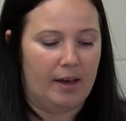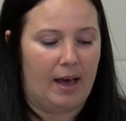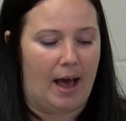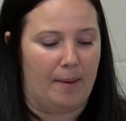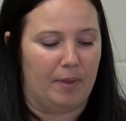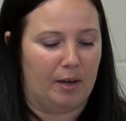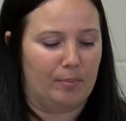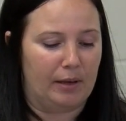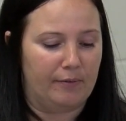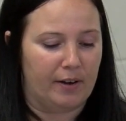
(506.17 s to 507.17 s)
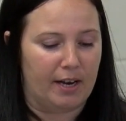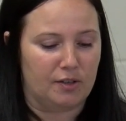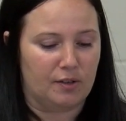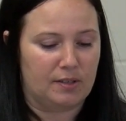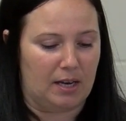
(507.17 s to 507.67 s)
the complete
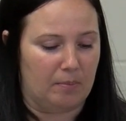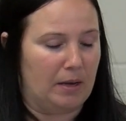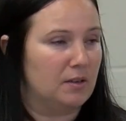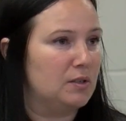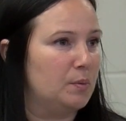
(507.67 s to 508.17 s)
financial statements,